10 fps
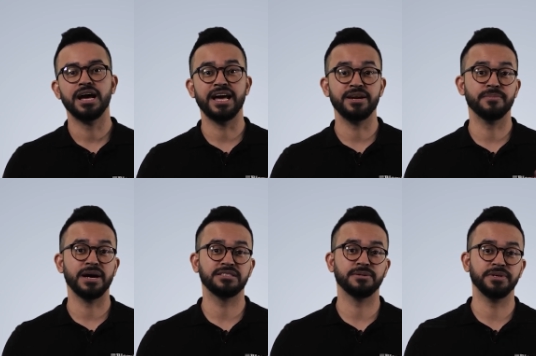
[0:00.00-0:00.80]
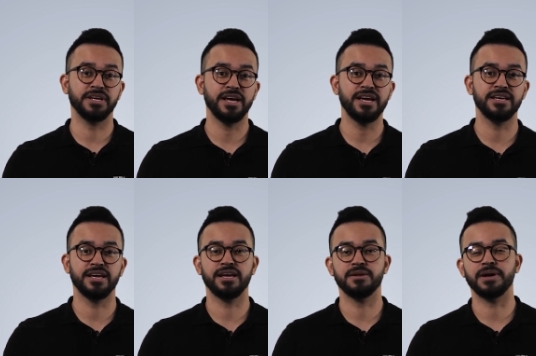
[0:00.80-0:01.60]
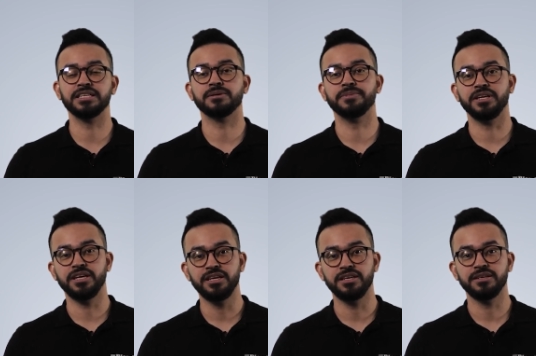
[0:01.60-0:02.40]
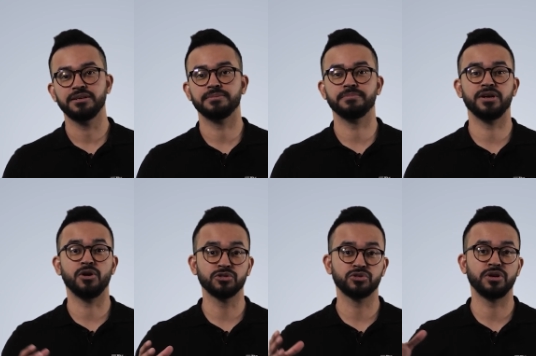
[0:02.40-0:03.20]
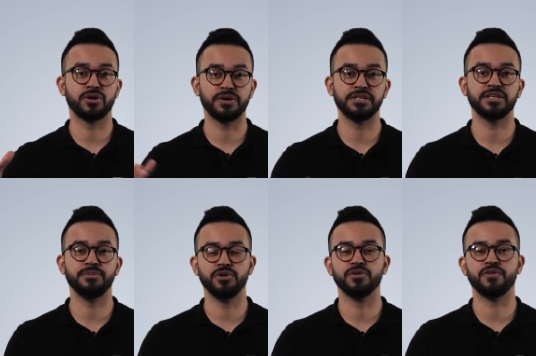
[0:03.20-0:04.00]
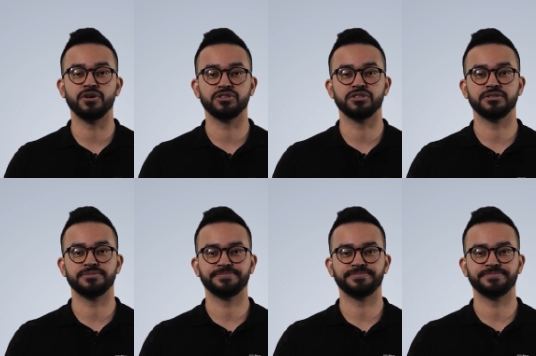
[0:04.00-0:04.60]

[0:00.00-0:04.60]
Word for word: Adding vitamin A and vitamin E may also increase immune function.